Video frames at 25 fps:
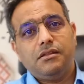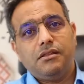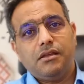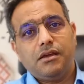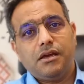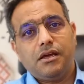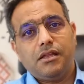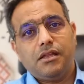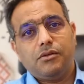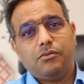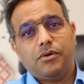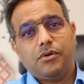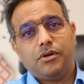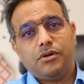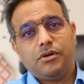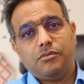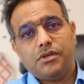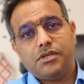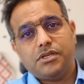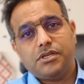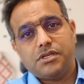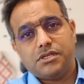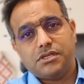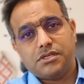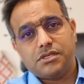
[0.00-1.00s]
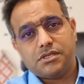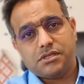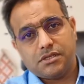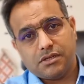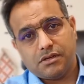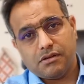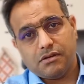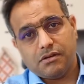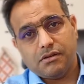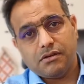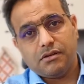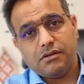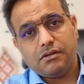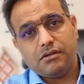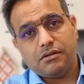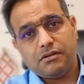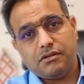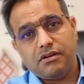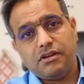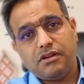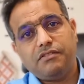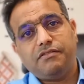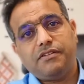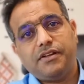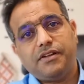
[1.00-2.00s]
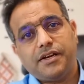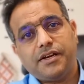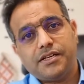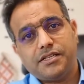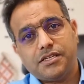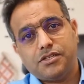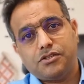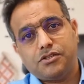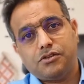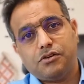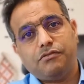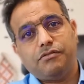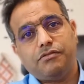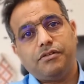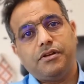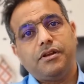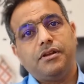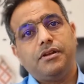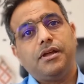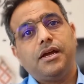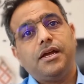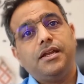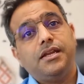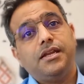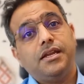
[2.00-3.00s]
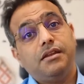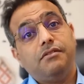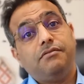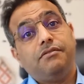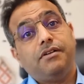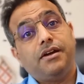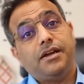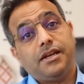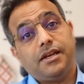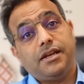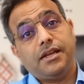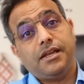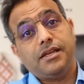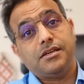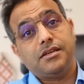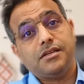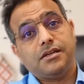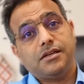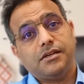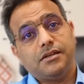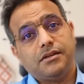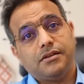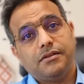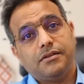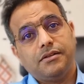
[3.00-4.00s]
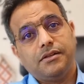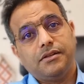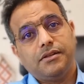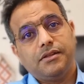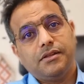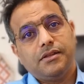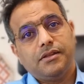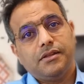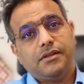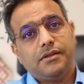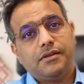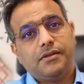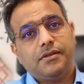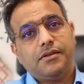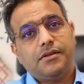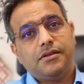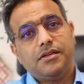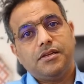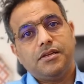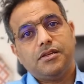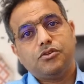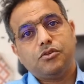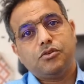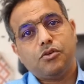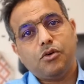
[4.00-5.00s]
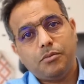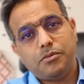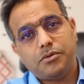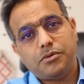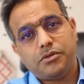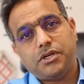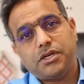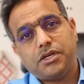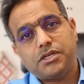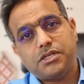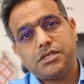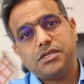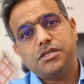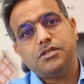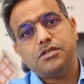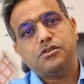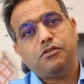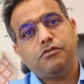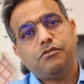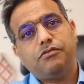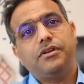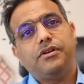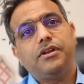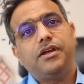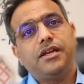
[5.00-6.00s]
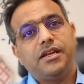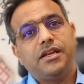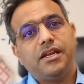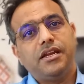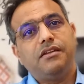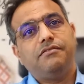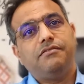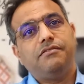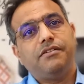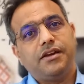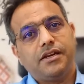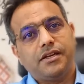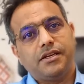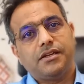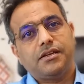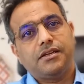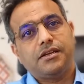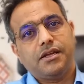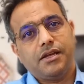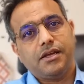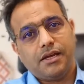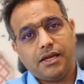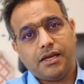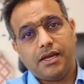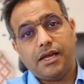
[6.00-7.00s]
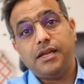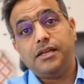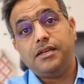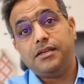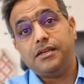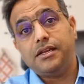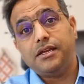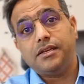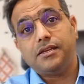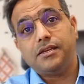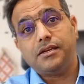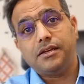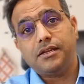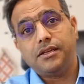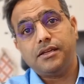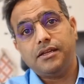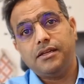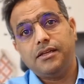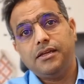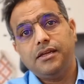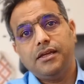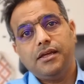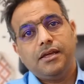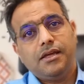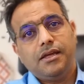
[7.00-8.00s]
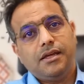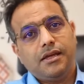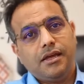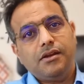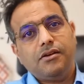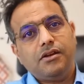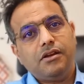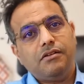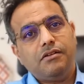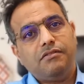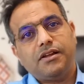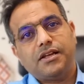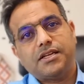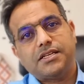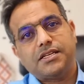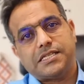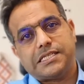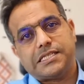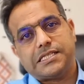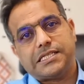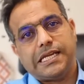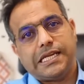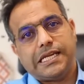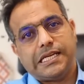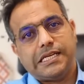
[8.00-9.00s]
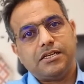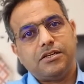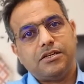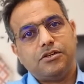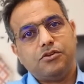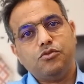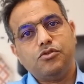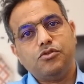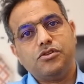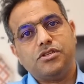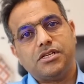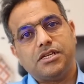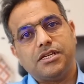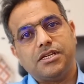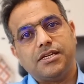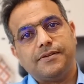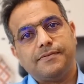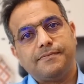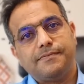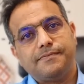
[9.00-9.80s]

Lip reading: other one, which is reflux, is often identified later. Yeah, so obstruction is often identified antenatally, and reflux is later usually.